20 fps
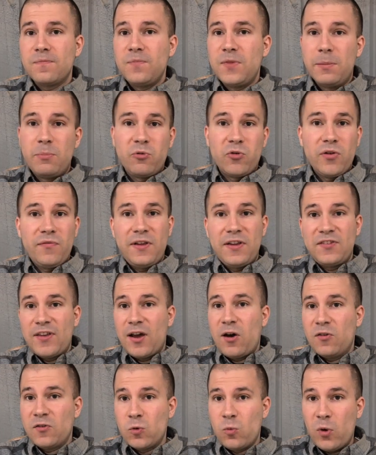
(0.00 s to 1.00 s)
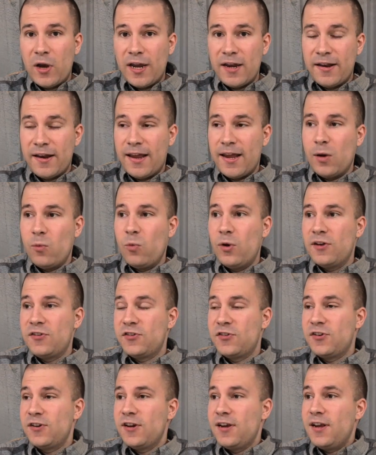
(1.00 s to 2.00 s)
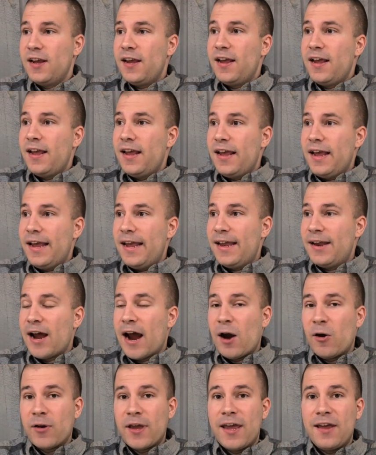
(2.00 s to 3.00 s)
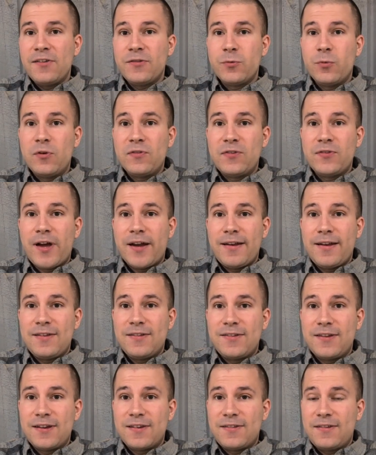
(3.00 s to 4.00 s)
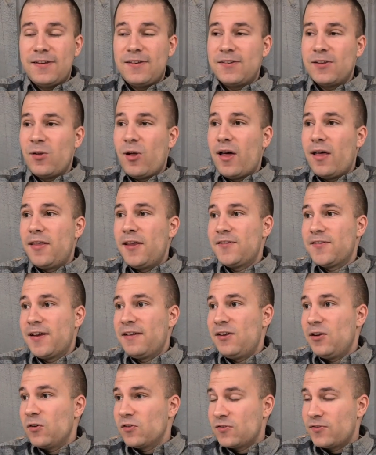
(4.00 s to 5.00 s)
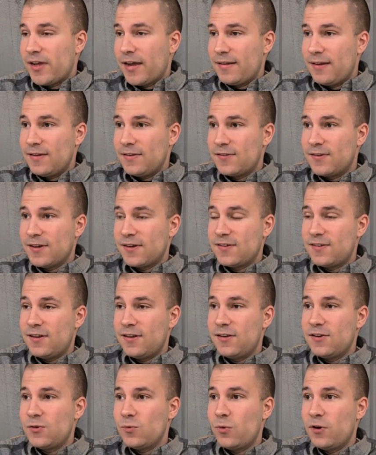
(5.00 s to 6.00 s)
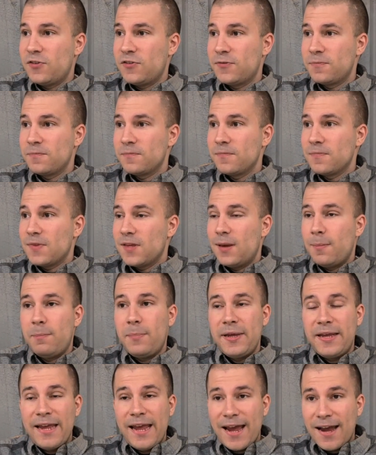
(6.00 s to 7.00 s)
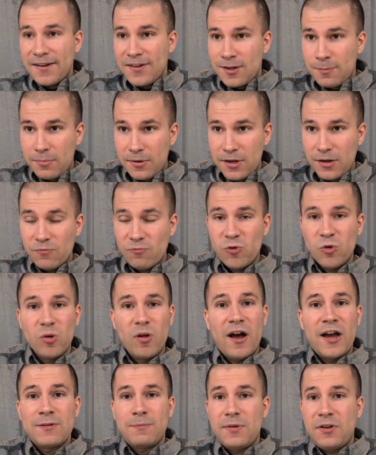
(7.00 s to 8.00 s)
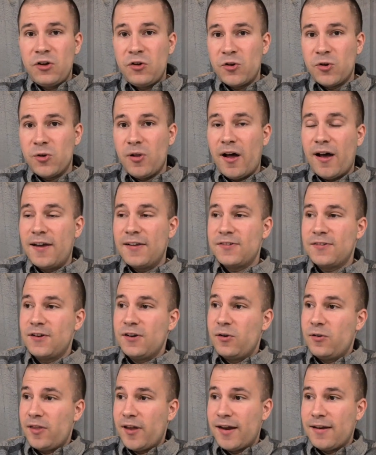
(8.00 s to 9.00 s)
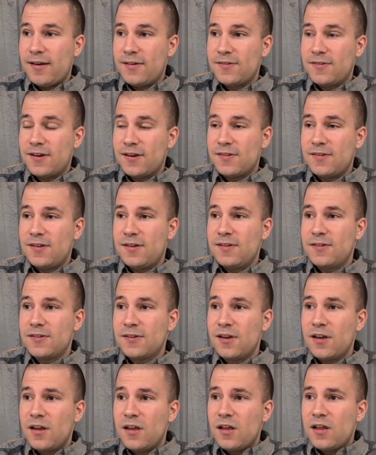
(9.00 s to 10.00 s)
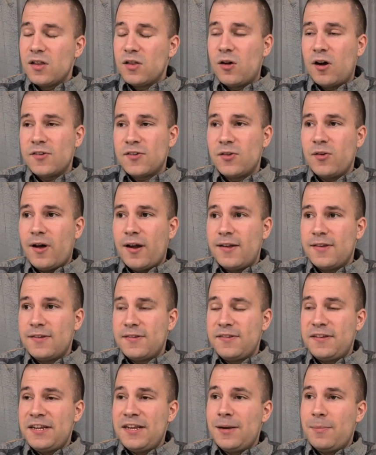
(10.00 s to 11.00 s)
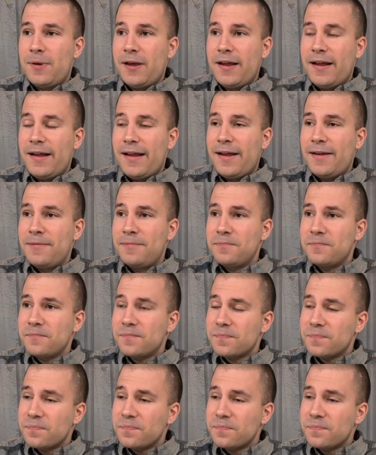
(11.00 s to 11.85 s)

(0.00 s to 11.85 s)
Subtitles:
the previous cycle's awakening, which in our case was 1960s. A lot of these ideals in the 1960s, which began to be realized, materialized in the 1960s, lost a lot of steam. And